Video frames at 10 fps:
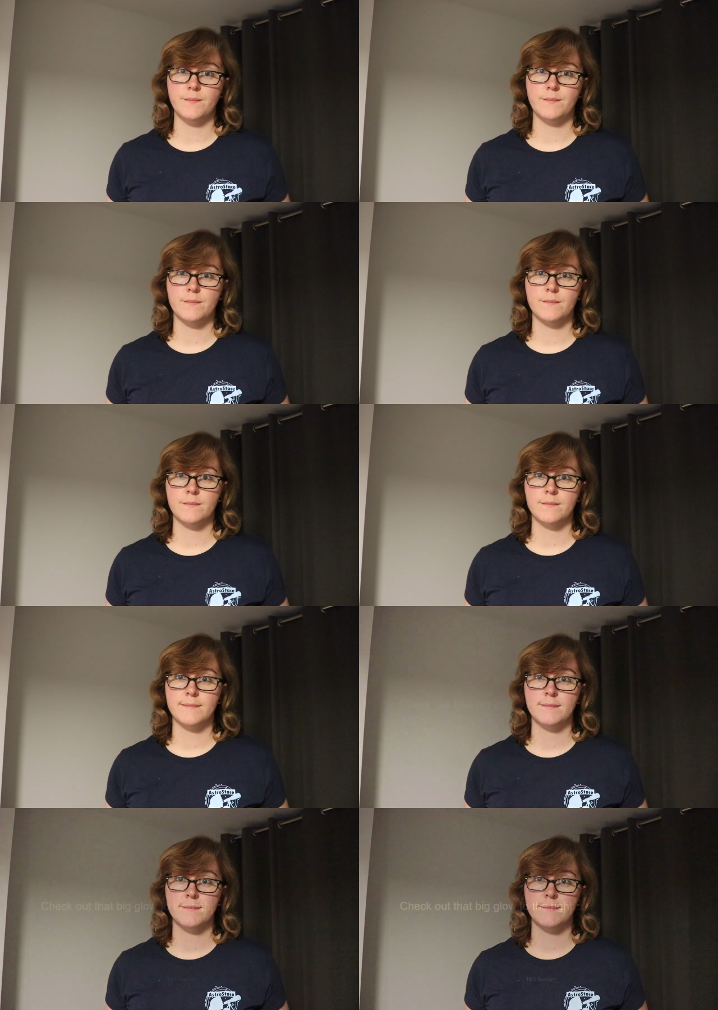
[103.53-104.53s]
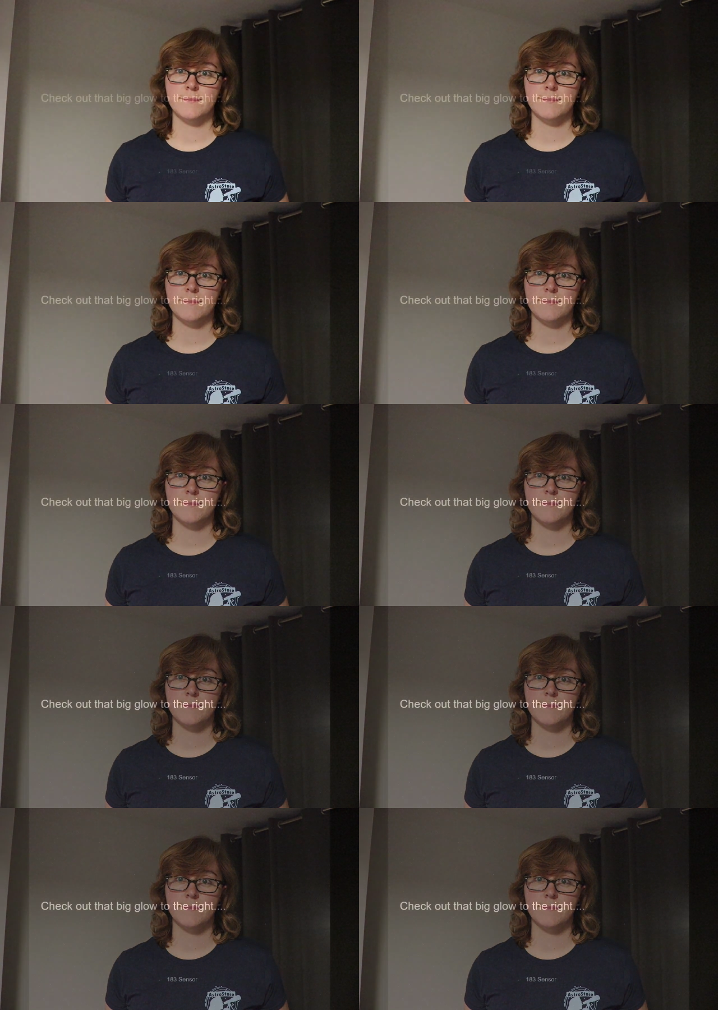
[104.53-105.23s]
[no speech]